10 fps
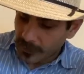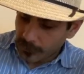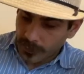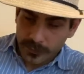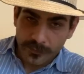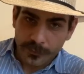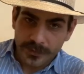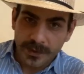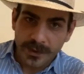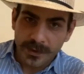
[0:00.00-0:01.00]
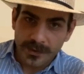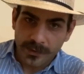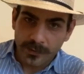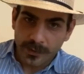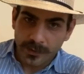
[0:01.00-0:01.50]
of Rios of Mercedes
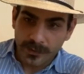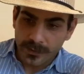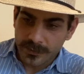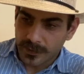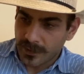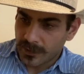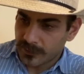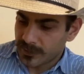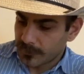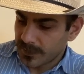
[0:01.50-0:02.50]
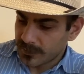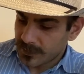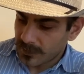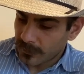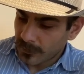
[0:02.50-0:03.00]
and these Anderson Beans
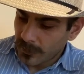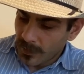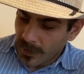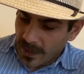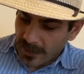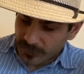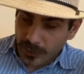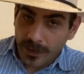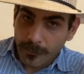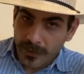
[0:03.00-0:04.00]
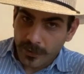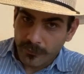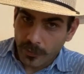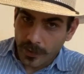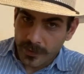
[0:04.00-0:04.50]
here. I've tried a pair of
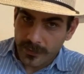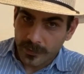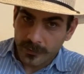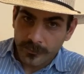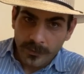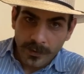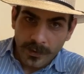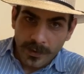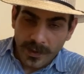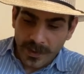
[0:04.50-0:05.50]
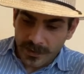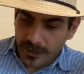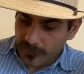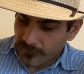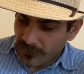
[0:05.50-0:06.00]
Olathe and they
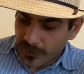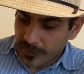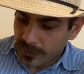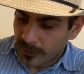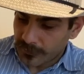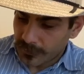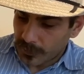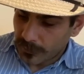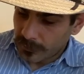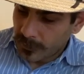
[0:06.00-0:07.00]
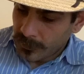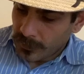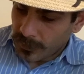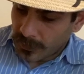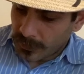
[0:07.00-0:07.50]
are very comfortable,
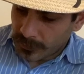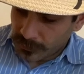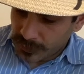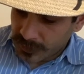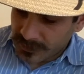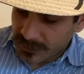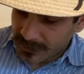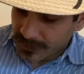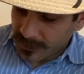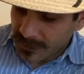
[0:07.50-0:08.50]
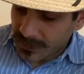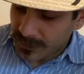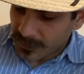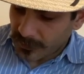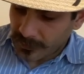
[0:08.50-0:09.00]
just as
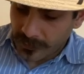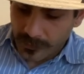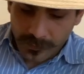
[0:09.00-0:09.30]
these are.